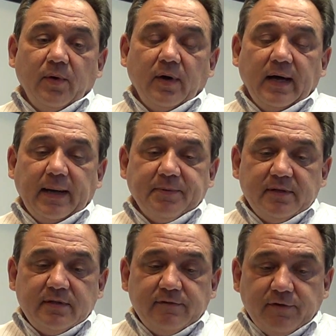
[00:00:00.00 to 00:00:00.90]

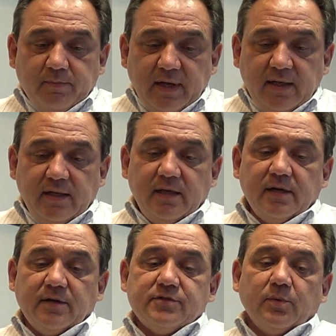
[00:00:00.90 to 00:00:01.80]
Hopkinton for many
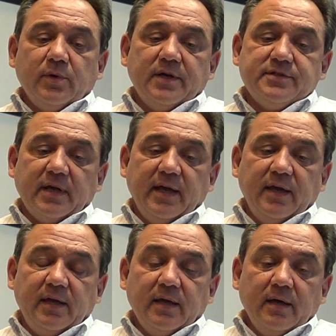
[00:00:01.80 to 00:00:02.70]
years was
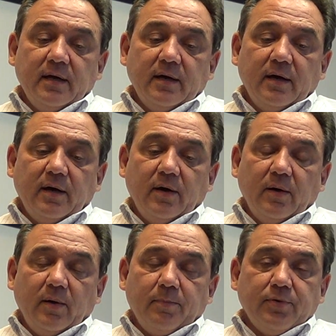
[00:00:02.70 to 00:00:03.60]
a
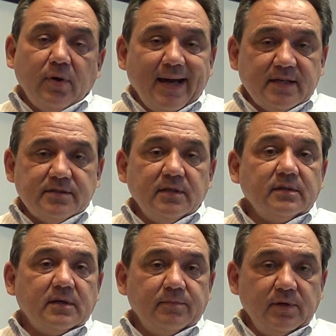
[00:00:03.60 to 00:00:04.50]

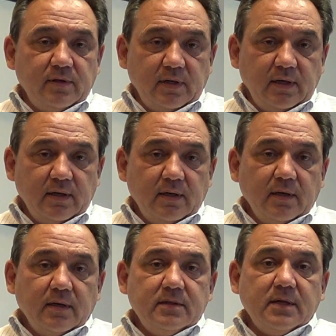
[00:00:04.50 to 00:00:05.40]
Protestant community
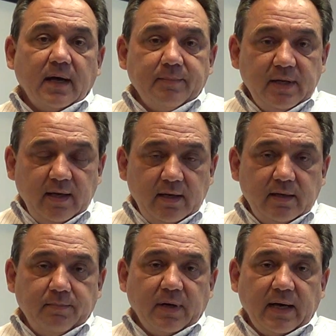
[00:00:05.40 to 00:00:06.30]

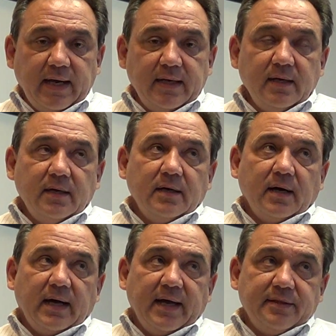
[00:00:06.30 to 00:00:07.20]
dominated by
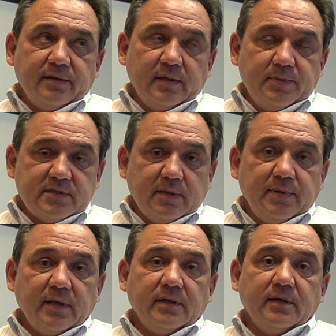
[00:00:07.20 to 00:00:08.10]
either
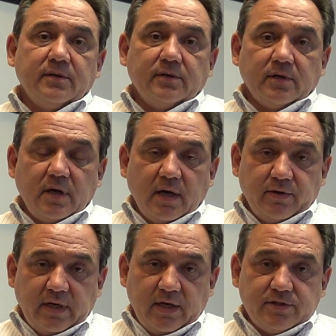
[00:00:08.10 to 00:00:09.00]
Episcopalian or
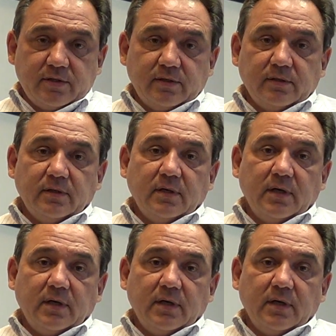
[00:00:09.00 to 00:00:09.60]
congregational